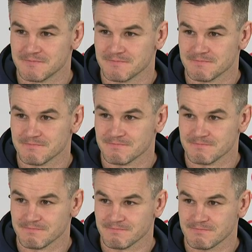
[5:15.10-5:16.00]
What does that
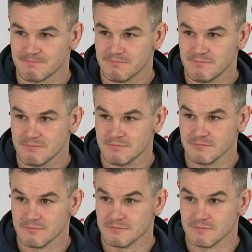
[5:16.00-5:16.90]
mean, Johnny? You'd like to
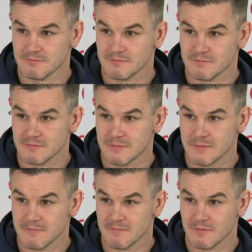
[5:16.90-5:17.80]
have a new
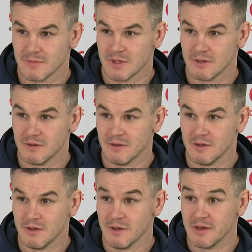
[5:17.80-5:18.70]
challenge,
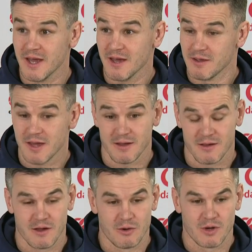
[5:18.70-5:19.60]
is it? Yeah, yeah.
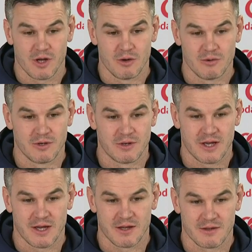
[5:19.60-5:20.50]
Go, go, and
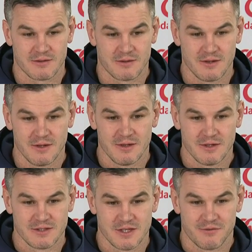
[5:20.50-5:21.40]
uh,
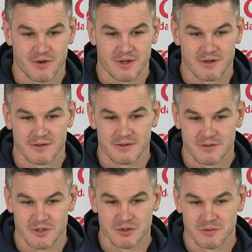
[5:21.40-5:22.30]
see if I can
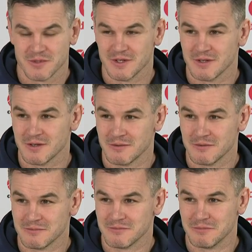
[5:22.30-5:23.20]
do something in the
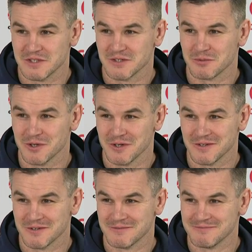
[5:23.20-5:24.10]
business world
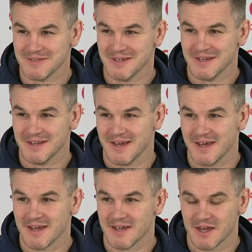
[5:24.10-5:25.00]
and
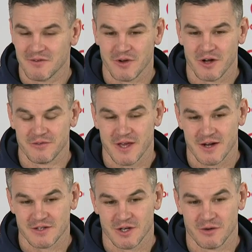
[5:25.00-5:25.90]
uh, get involved there.
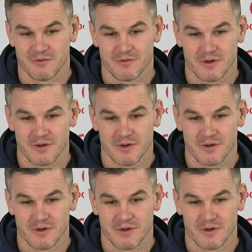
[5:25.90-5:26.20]
So